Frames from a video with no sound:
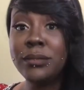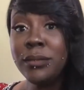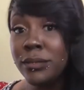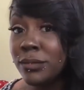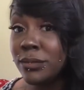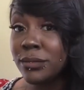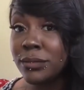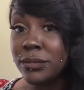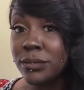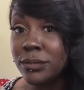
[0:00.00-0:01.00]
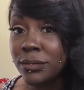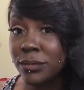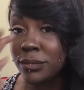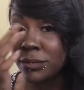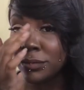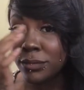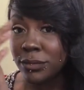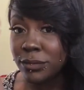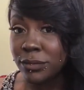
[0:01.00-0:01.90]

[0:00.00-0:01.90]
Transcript: Nothing is said.